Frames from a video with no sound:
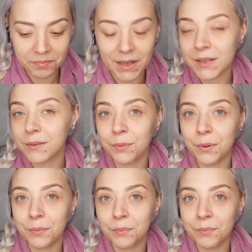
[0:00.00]
that's
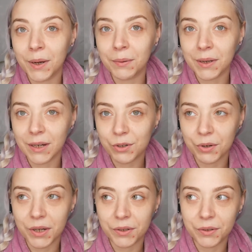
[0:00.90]
what I'm going to
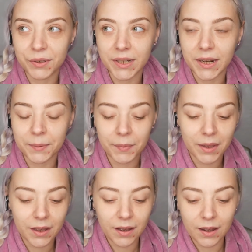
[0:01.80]
try and do today.
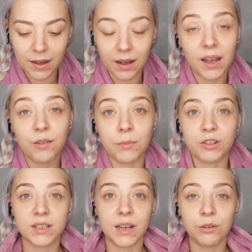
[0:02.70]
I haven't got my
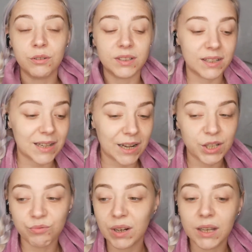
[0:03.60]
dressing gown on because it's
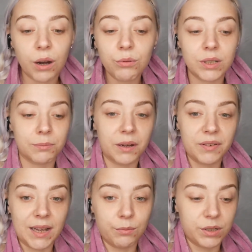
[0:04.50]
actually really cold in my
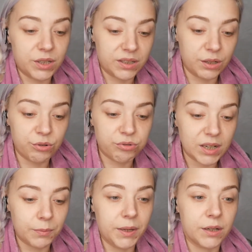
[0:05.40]
flat, which is
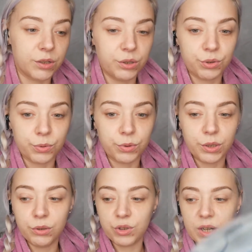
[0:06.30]
incredibly unusual.
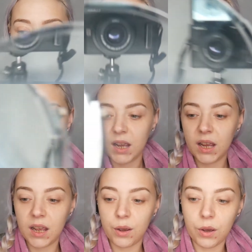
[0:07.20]
Usually
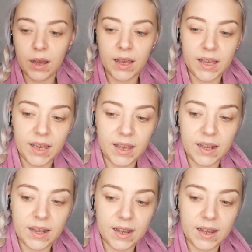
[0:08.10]
it